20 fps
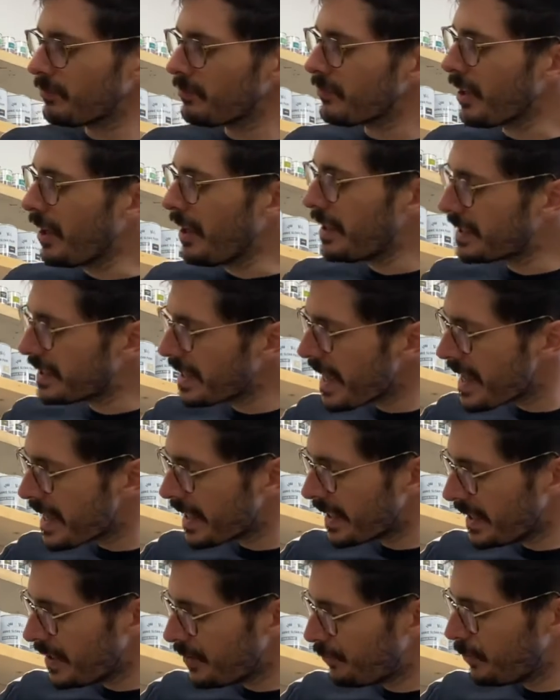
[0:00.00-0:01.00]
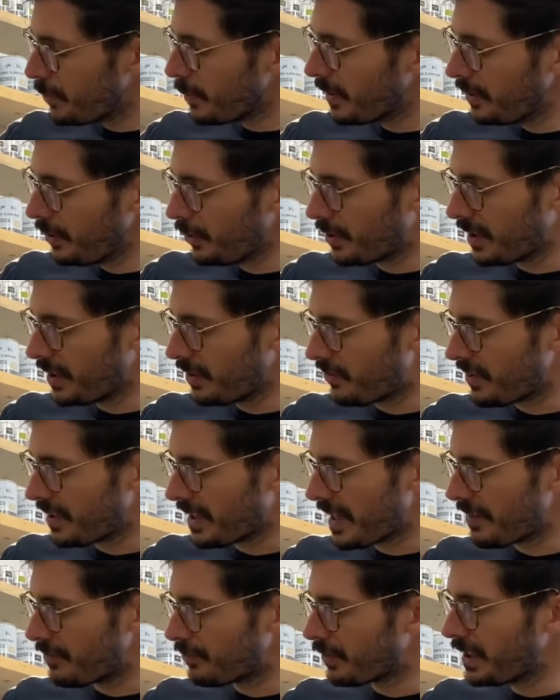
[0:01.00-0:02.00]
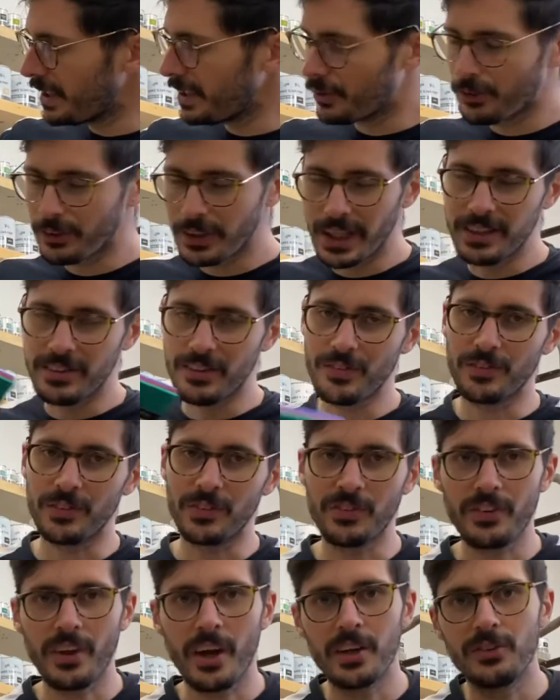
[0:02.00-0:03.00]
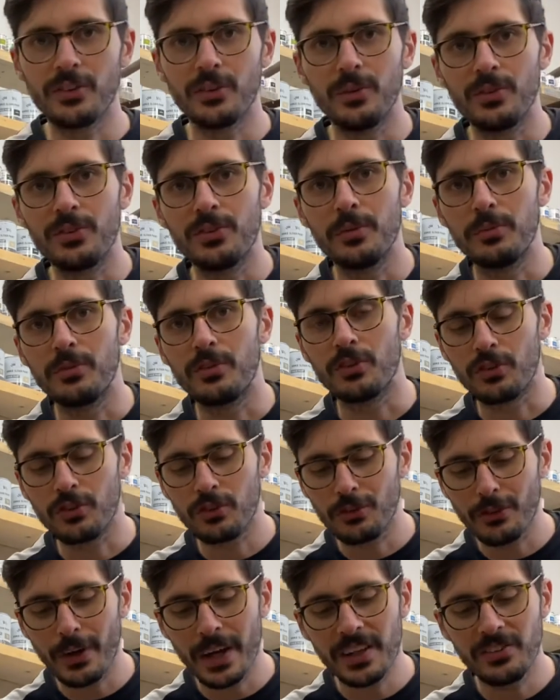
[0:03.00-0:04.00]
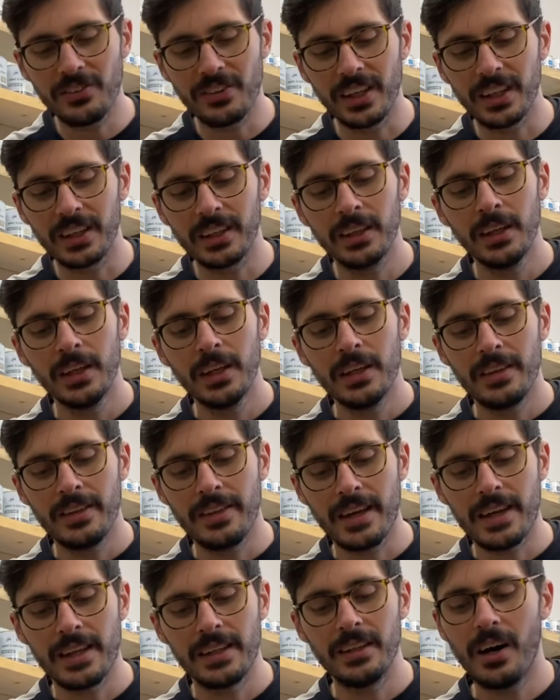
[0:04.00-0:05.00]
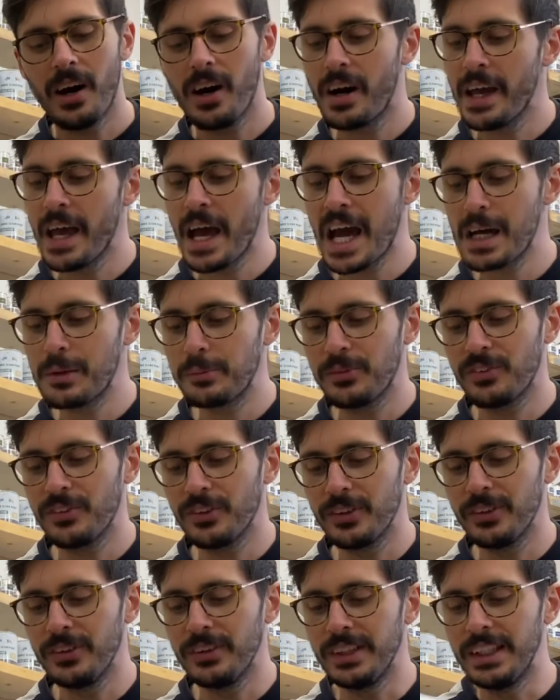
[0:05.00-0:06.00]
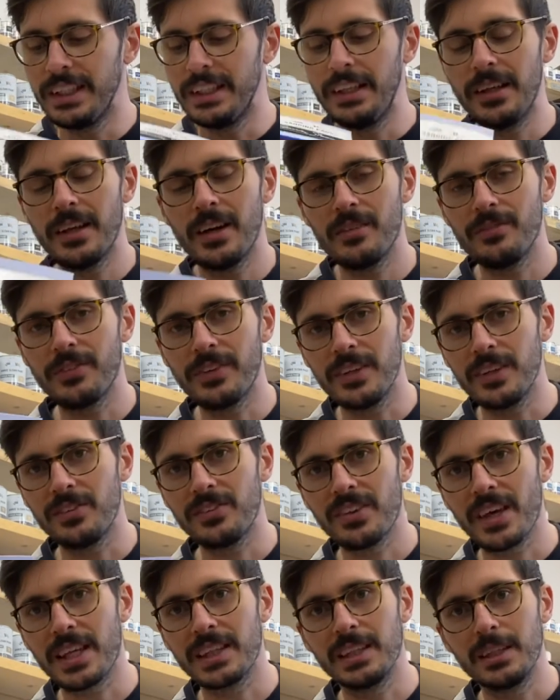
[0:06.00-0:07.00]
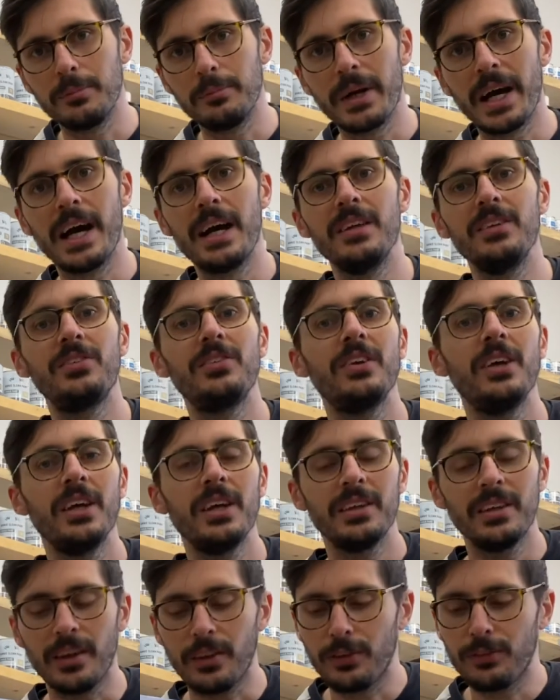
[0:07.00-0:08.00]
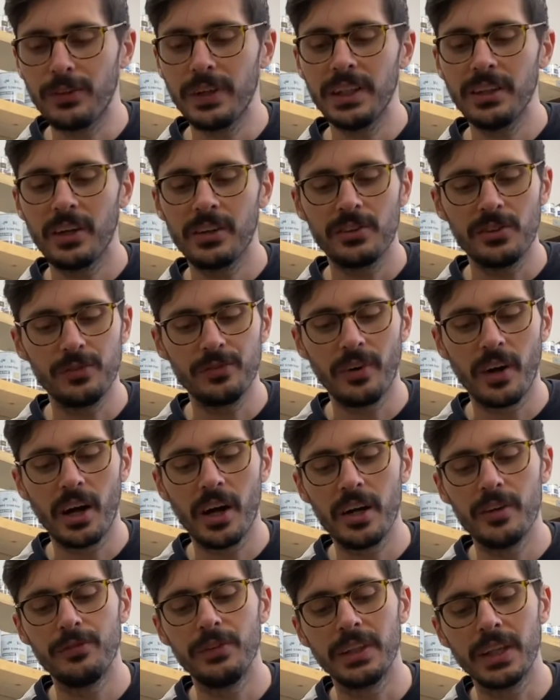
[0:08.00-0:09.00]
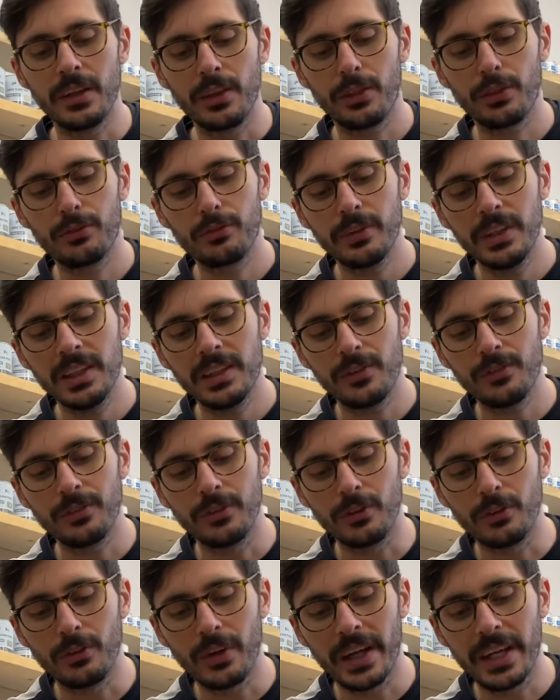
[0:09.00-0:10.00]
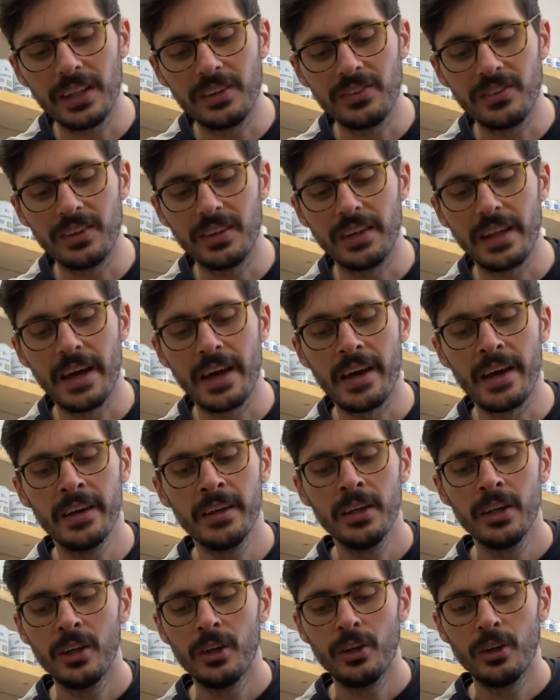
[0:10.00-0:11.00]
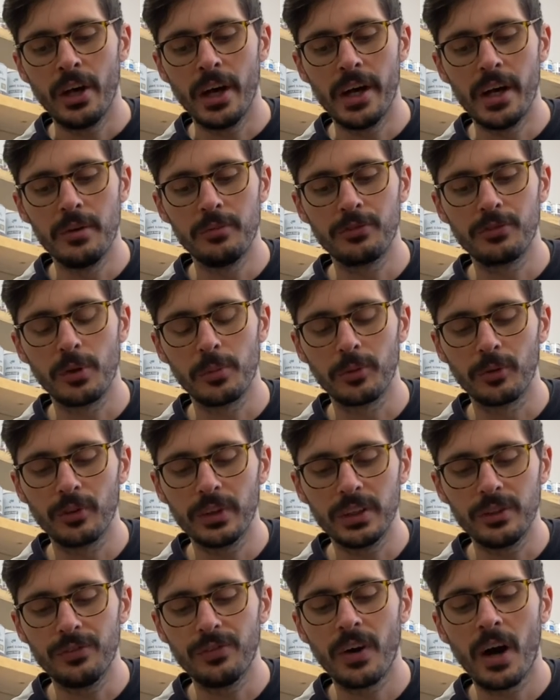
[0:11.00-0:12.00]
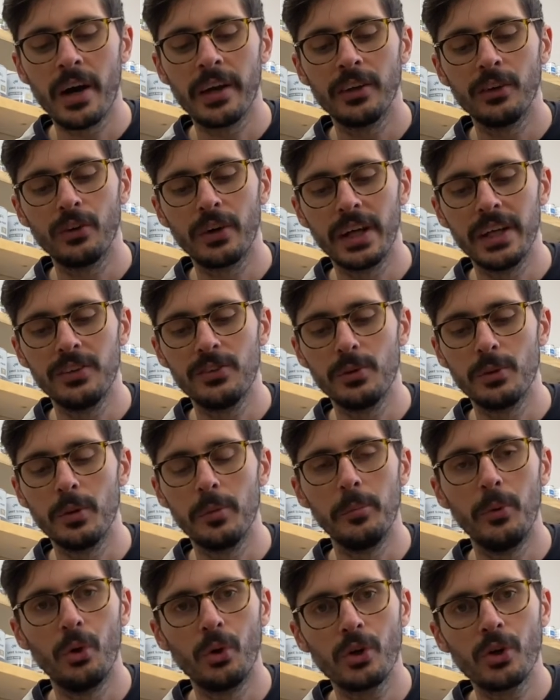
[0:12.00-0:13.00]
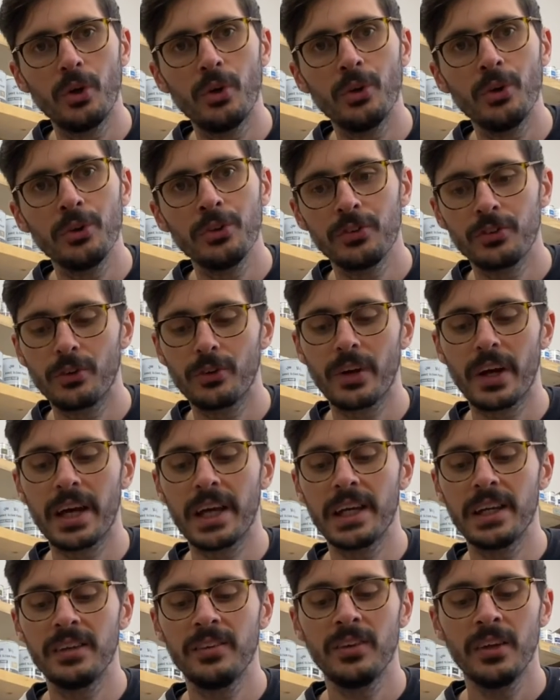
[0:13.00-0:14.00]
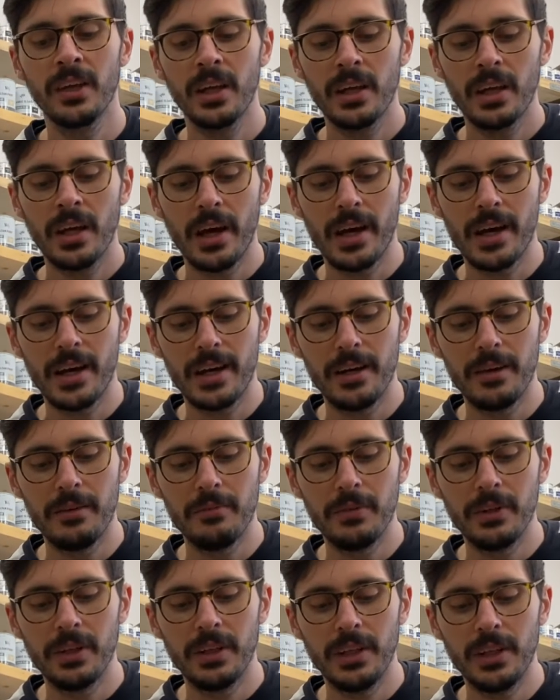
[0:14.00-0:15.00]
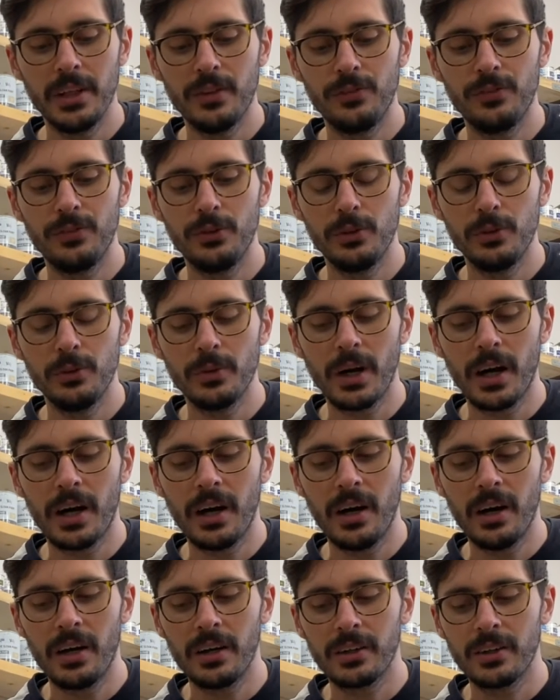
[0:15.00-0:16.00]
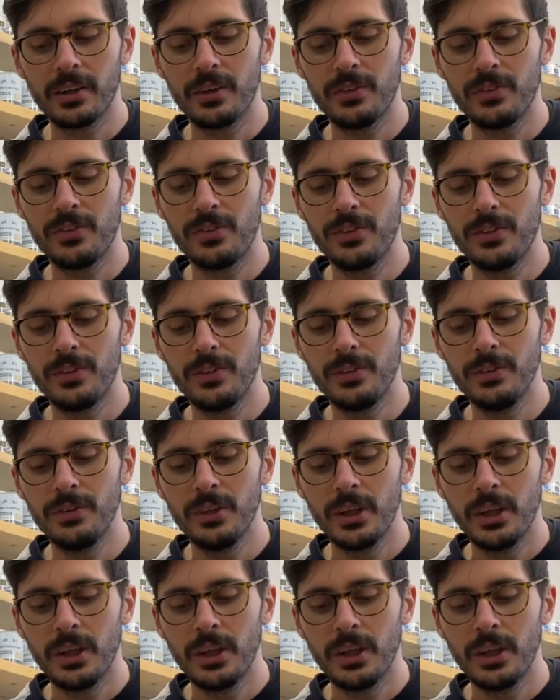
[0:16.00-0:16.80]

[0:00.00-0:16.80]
Okay, if you are looking to get really creative and start doing some distressing, then I absolutely love these sanding pads. They're $3.95. You get 3 different grades in there, from a really fine grade to a more coarse grade. If you are going to